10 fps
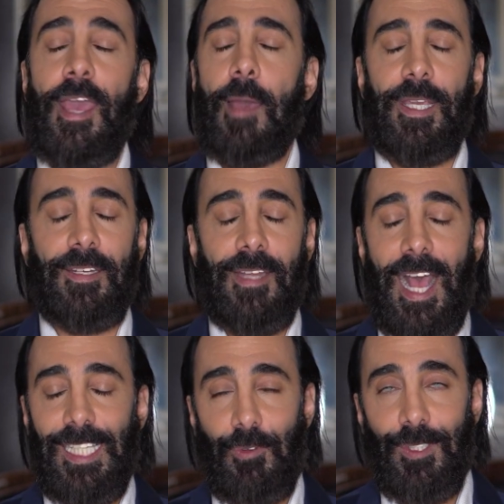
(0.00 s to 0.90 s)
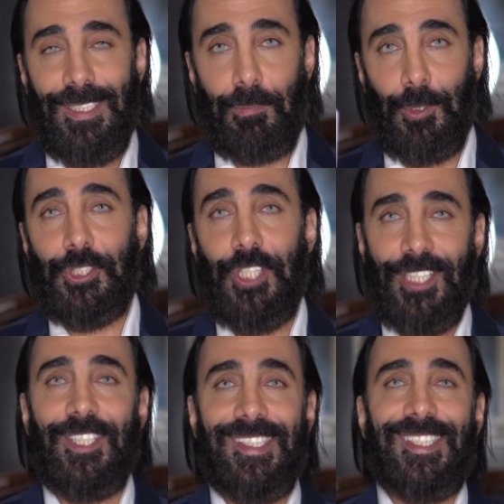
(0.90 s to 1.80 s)
I mean, as far as the
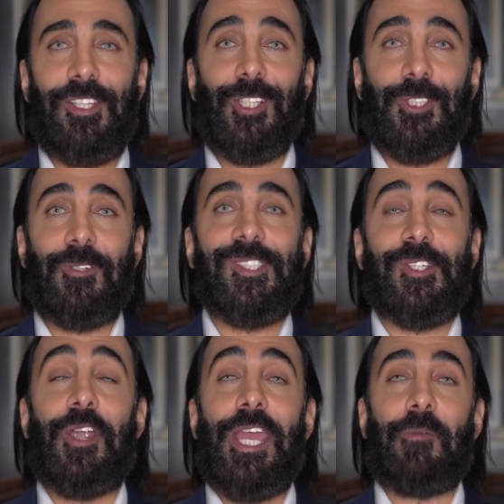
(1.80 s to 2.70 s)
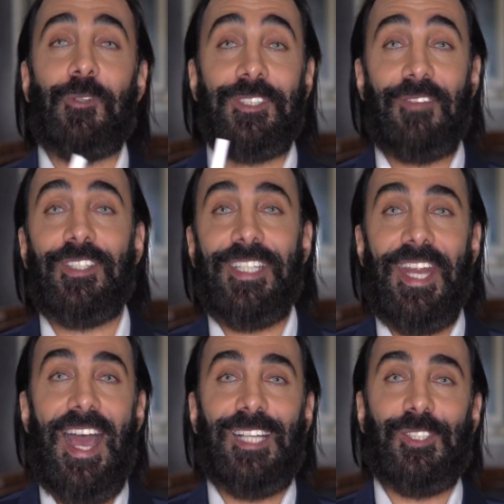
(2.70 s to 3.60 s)
projection sillage goes, sorry, it will definitely get
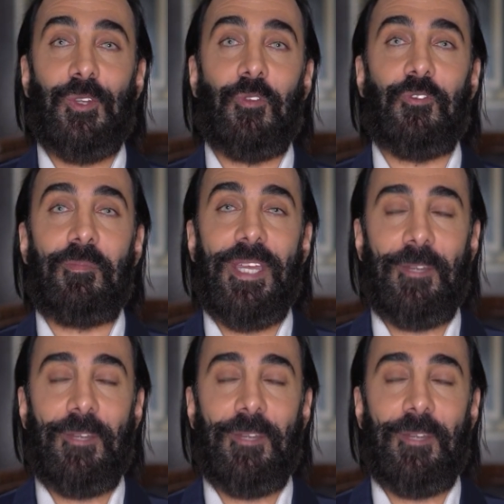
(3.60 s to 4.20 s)
a high score from me.